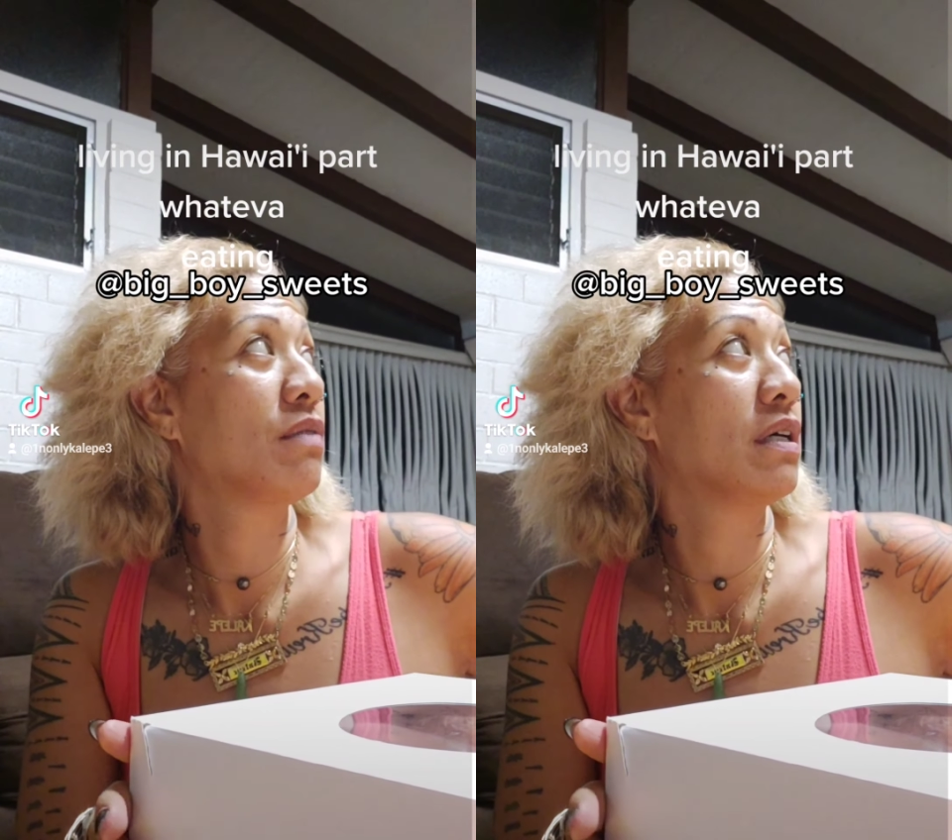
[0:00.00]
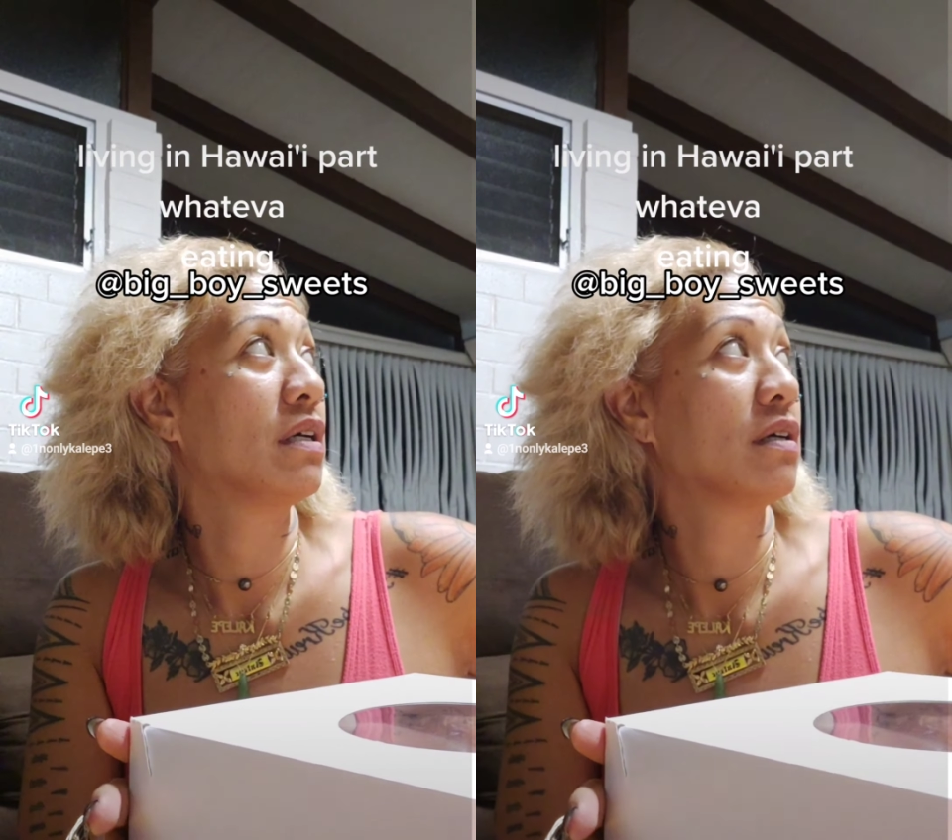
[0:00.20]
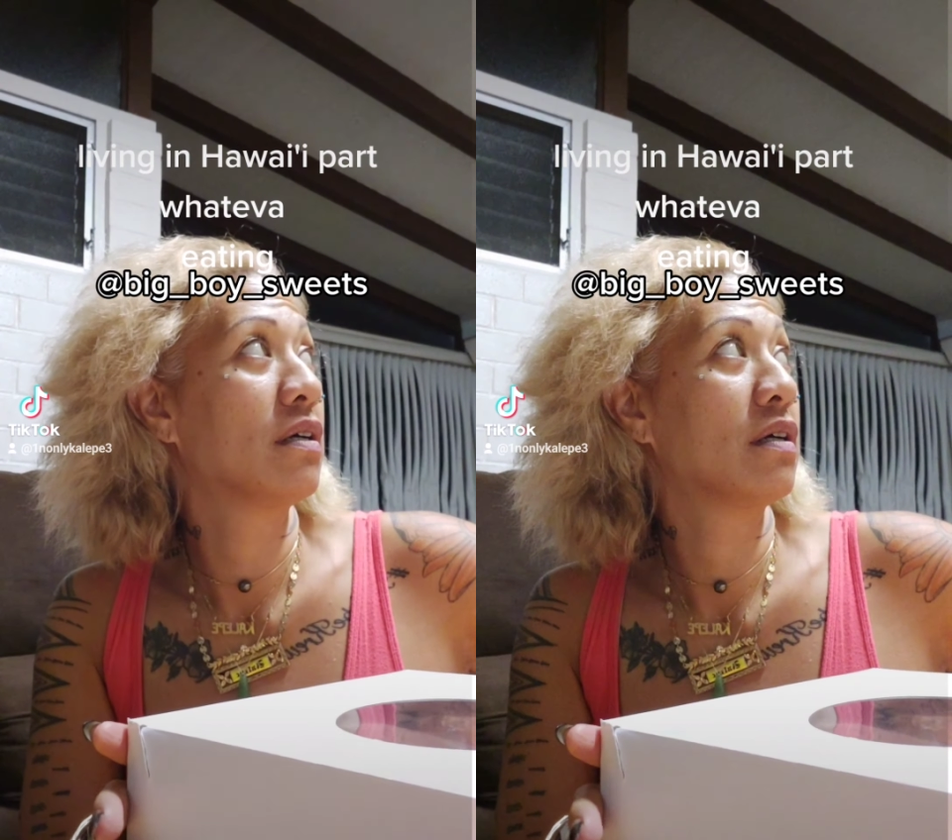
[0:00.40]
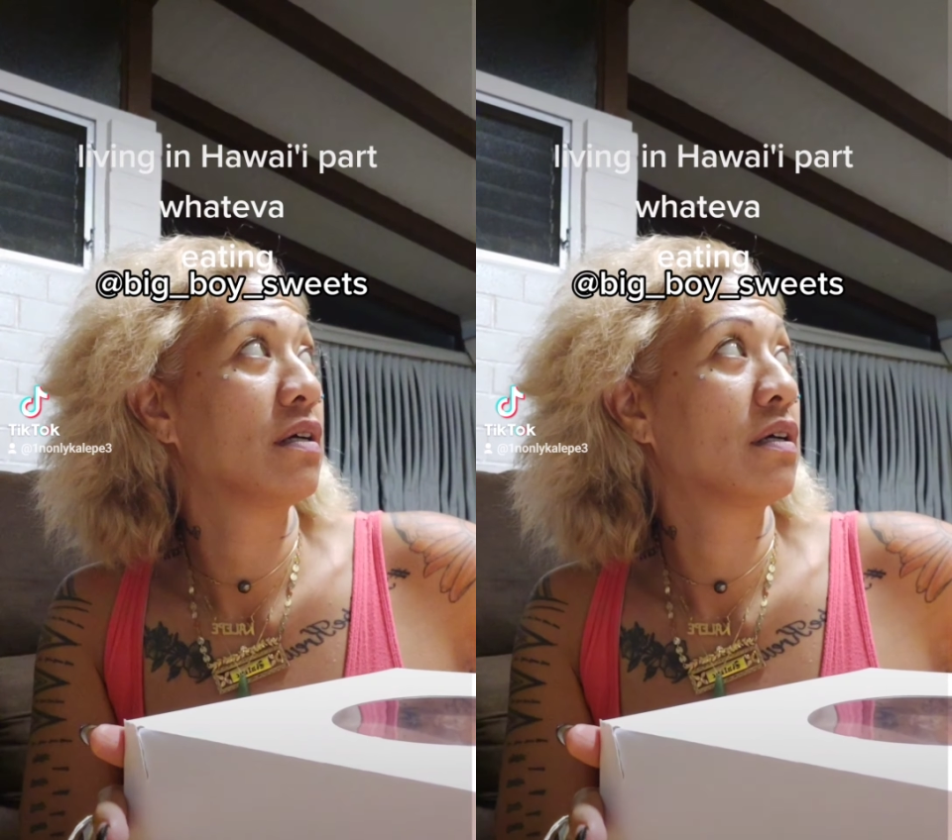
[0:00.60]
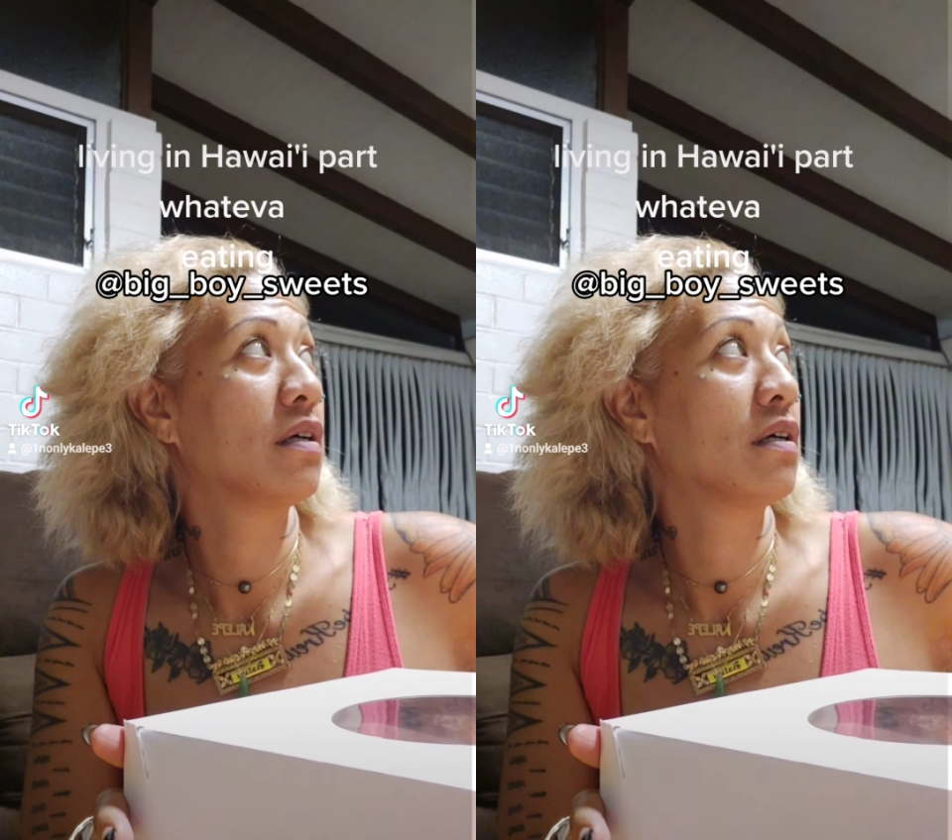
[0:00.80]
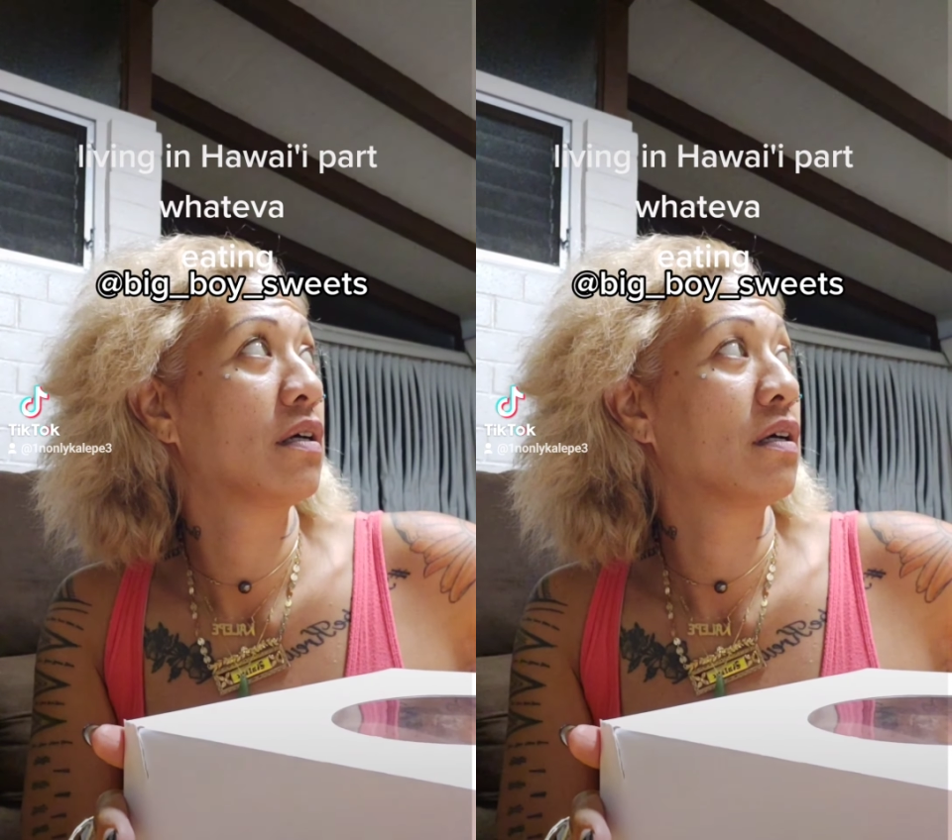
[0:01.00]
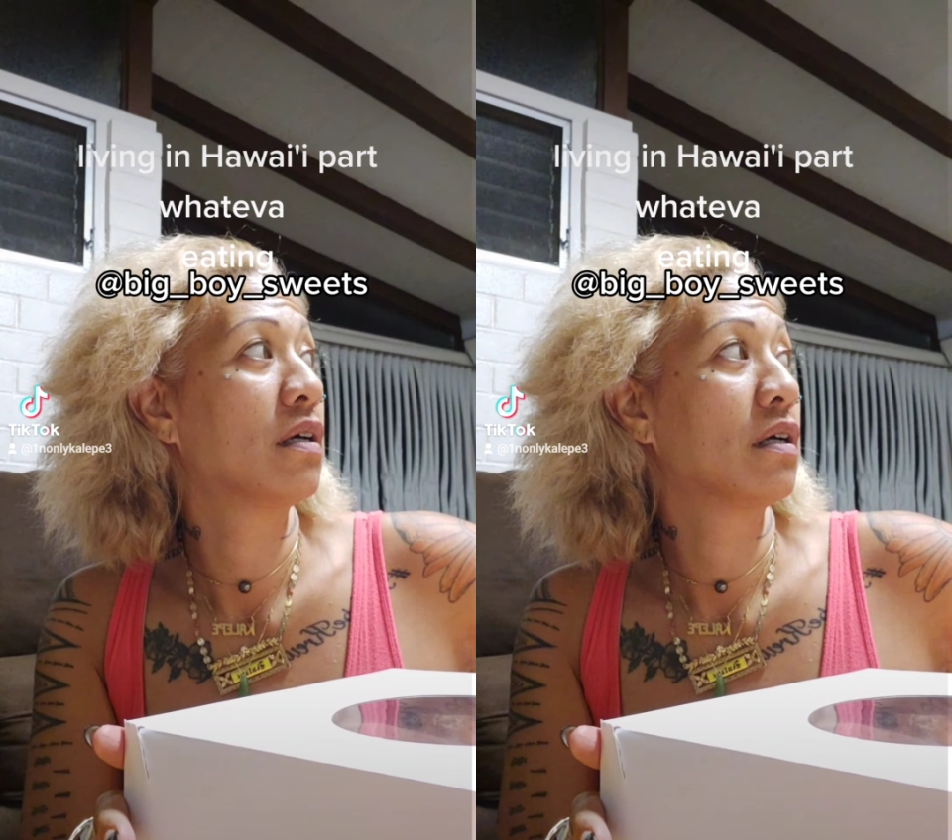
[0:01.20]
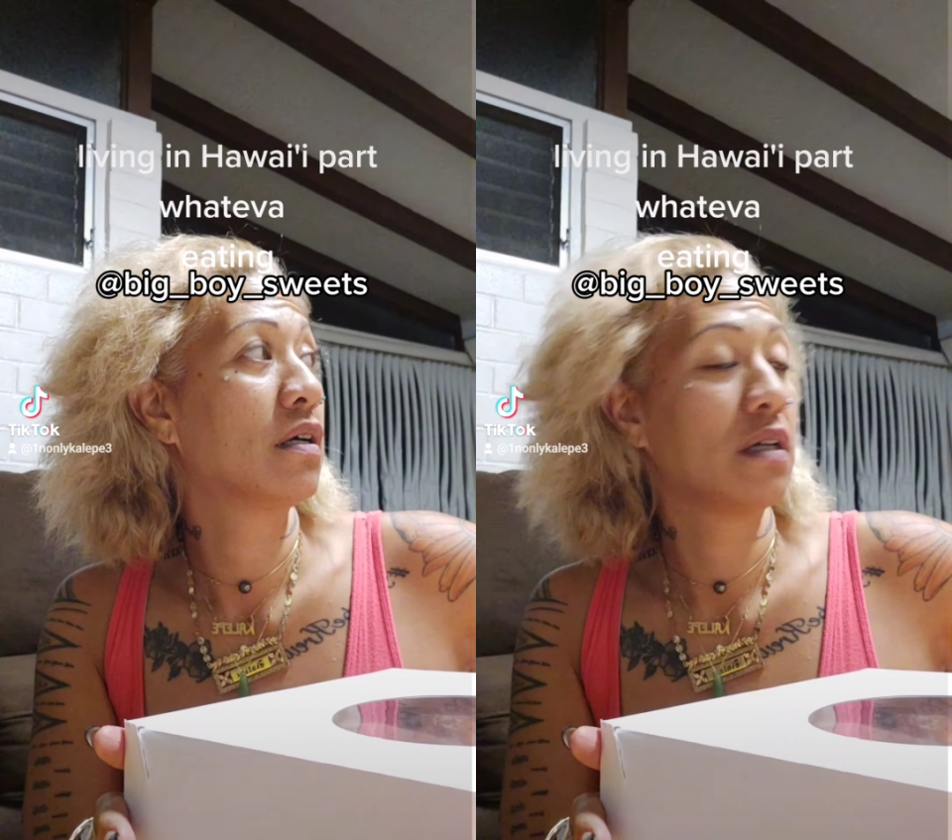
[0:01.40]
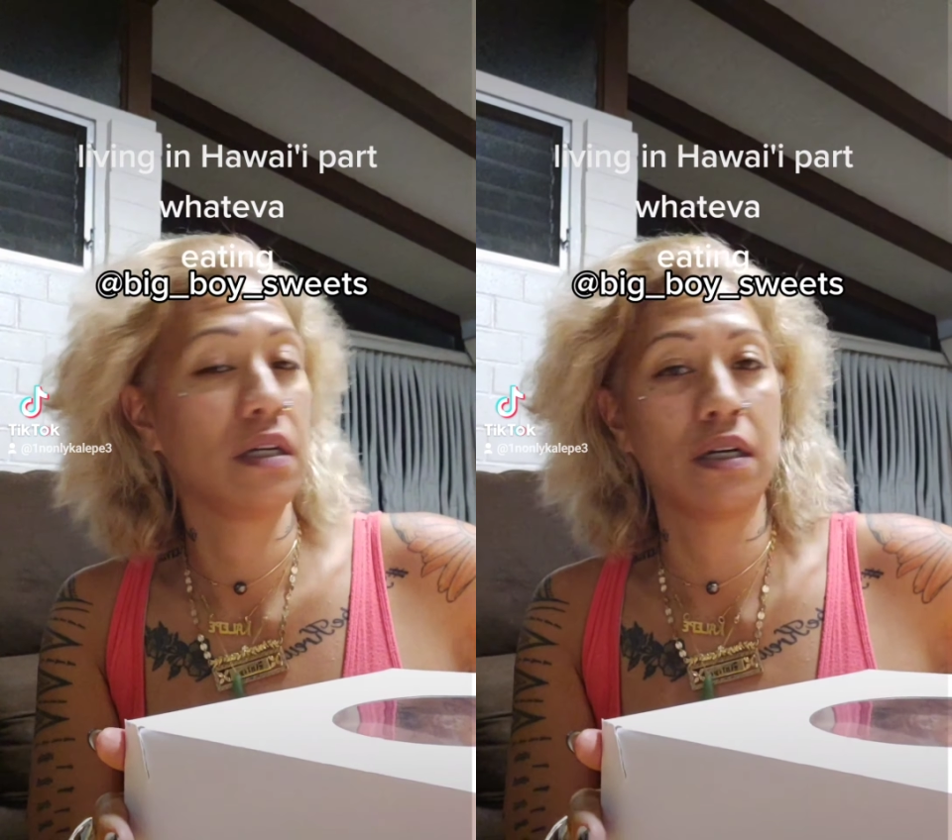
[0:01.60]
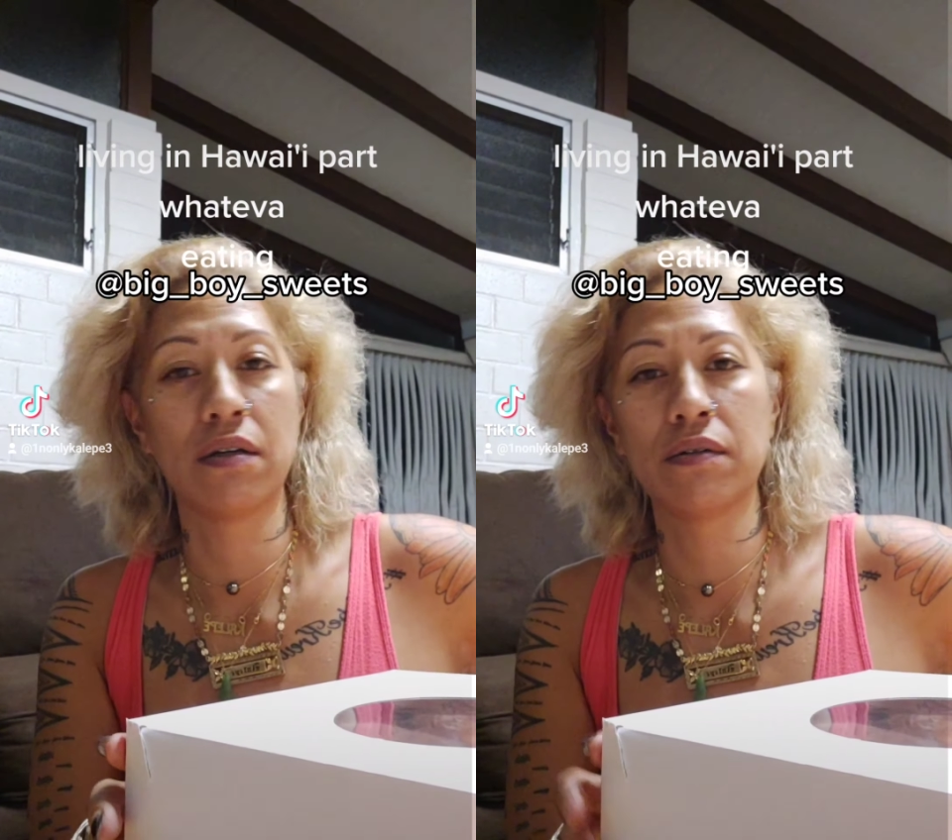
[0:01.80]
what?
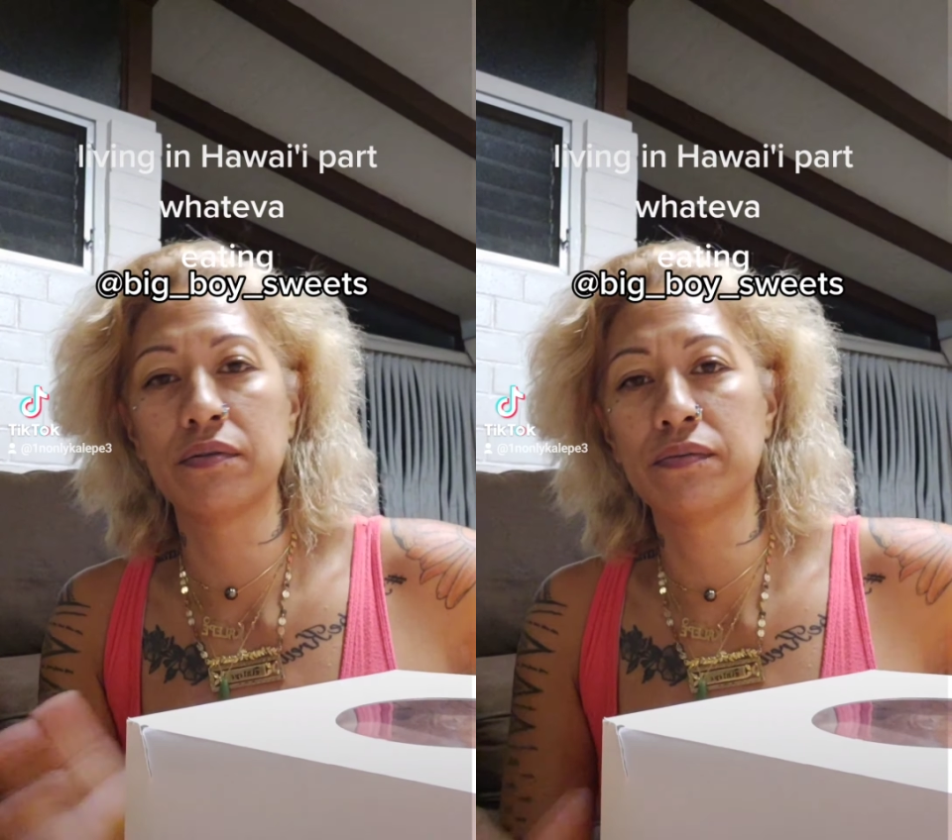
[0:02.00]
Yeah.